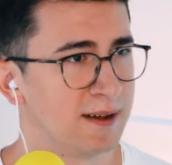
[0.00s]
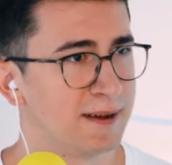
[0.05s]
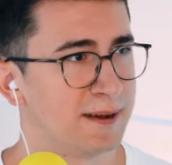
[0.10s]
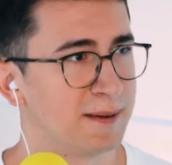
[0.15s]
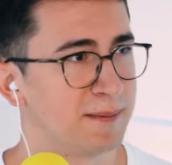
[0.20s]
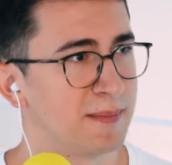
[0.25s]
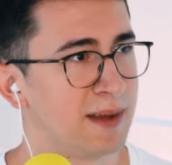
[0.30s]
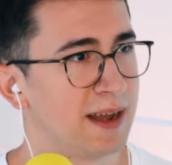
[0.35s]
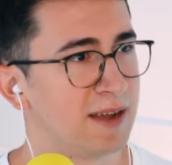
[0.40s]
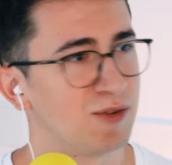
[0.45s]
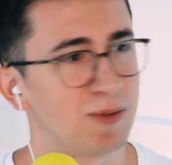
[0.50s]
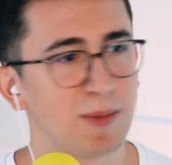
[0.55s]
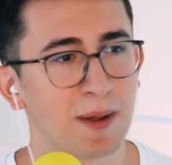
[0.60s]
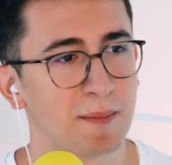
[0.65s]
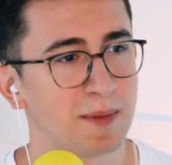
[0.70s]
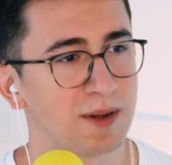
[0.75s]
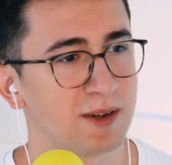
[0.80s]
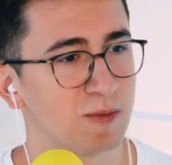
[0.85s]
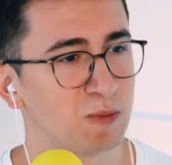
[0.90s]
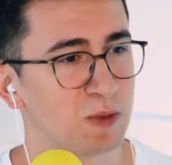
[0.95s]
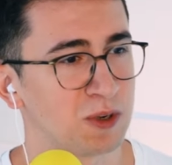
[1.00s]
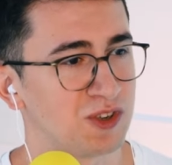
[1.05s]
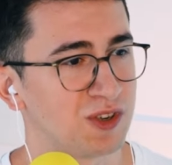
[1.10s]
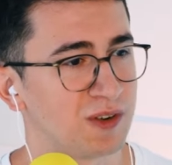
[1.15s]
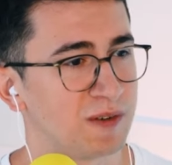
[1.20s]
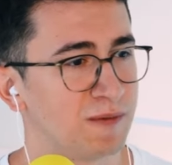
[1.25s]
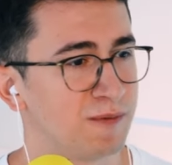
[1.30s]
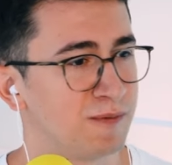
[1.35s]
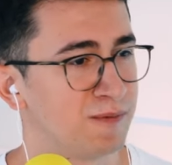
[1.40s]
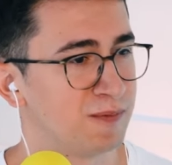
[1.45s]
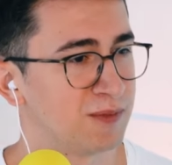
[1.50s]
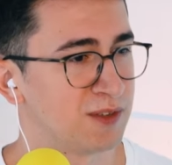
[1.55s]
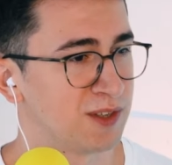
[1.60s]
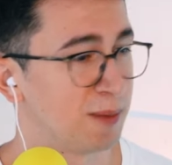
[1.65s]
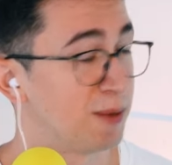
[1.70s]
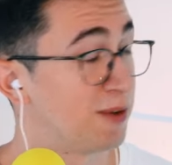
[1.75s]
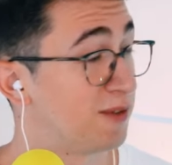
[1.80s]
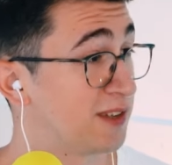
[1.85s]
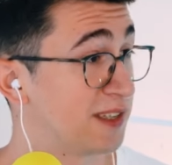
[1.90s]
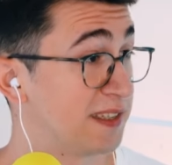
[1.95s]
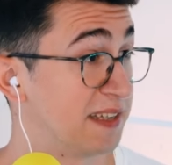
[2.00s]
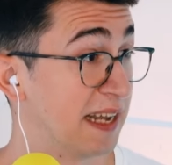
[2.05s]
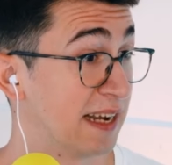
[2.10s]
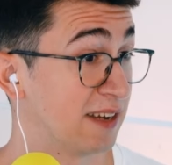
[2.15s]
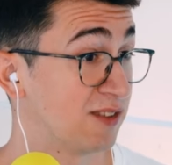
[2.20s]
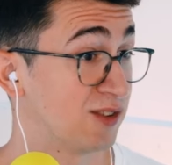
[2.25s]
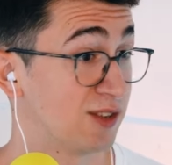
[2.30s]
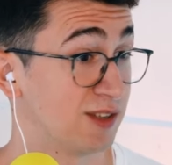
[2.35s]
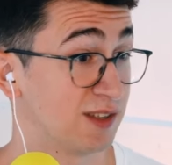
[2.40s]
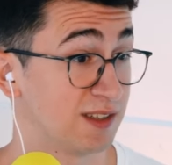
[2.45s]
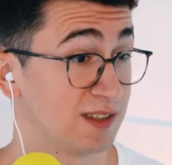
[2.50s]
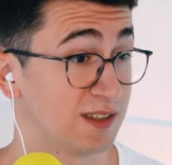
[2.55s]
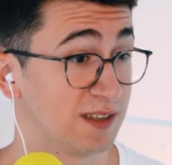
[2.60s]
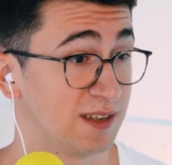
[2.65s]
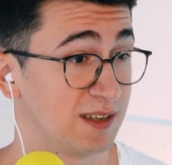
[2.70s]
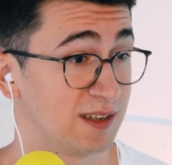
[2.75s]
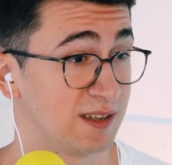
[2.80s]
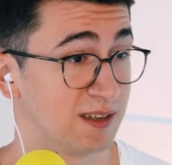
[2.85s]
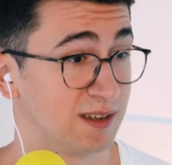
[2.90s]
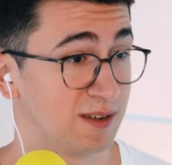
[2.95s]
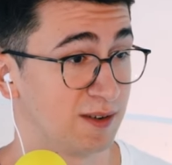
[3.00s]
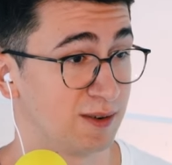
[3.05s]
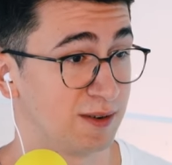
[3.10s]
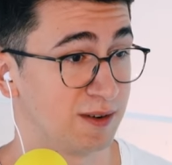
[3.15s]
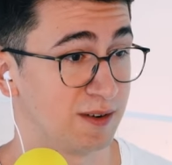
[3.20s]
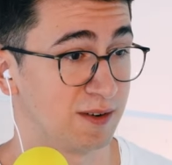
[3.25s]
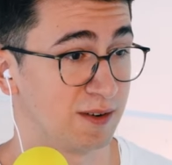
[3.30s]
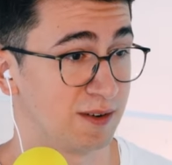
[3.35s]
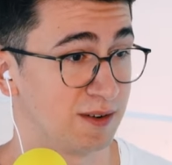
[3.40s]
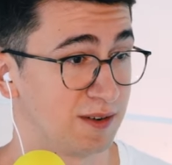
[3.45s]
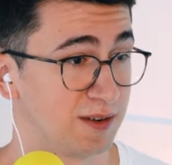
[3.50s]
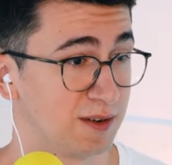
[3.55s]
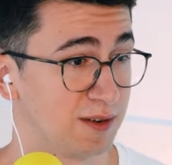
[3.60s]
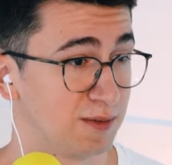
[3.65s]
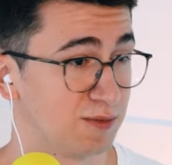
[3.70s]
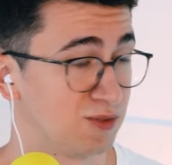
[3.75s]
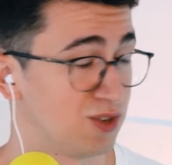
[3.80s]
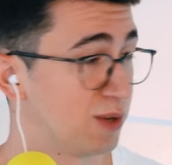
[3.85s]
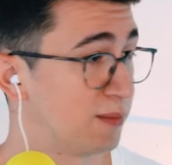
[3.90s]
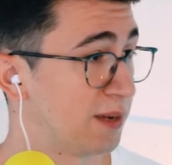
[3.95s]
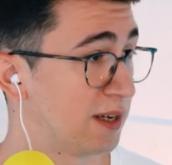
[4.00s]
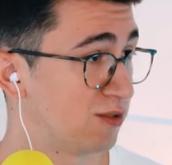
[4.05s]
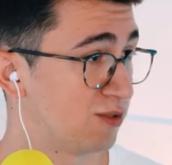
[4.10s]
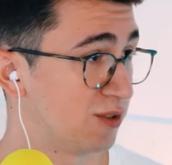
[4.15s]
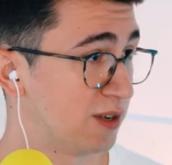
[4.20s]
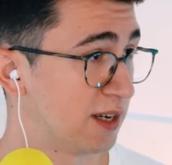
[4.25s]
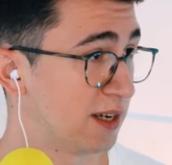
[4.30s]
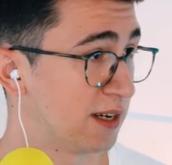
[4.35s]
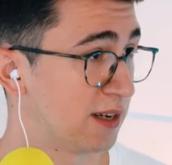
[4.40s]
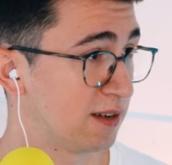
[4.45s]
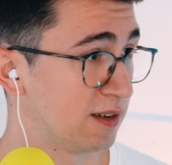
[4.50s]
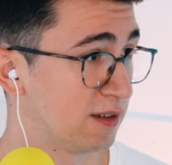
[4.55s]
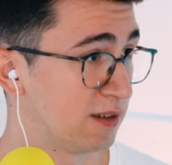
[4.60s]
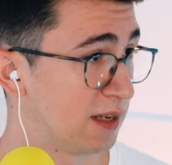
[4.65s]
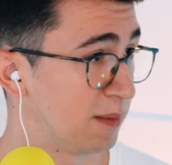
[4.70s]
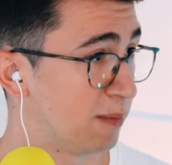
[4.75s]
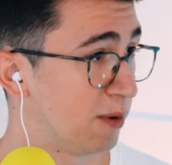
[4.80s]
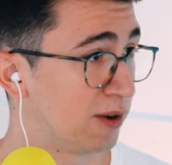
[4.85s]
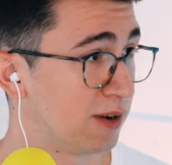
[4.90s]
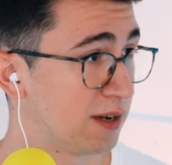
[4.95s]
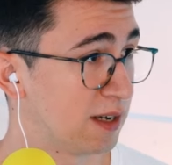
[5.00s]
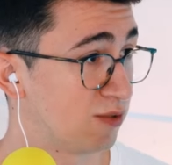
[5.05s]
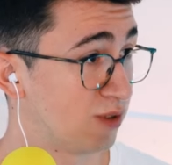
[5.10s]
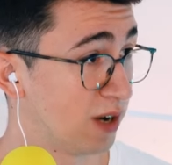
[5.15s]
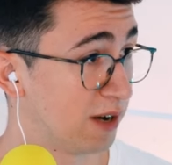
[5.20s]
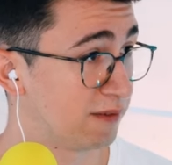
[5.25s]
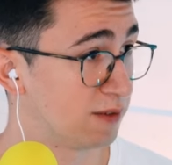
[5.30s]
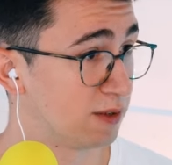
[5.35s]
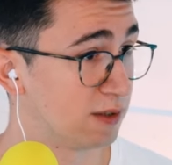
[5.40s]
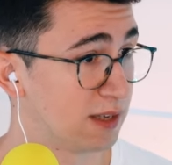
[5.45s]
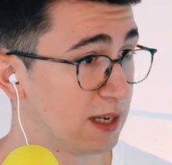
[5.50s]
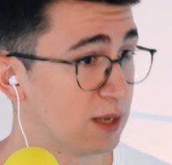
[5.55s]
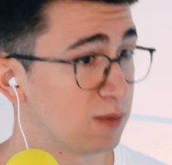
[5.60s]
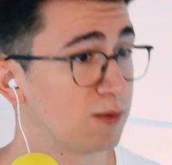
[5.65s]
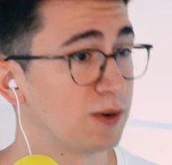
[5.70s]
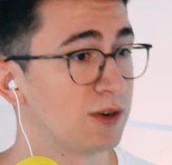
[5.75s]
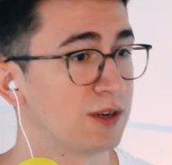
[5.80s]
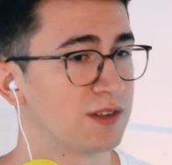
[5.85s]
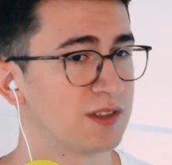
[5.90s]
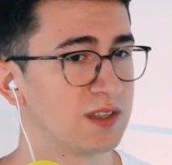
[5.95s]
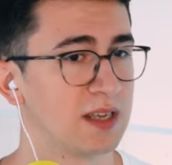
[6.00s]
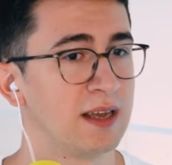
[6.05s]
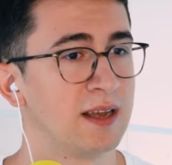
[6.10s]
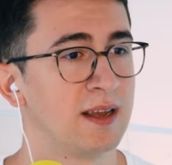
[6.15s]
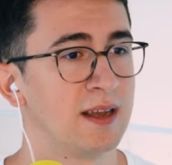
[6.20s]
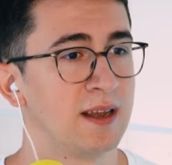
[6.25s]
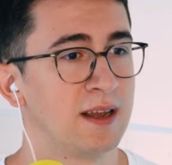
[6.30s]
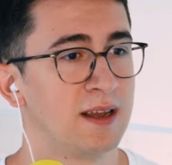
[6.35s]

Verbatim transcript: I remember watching some of his lectures on you know, geometric deep learning, graph neural networks,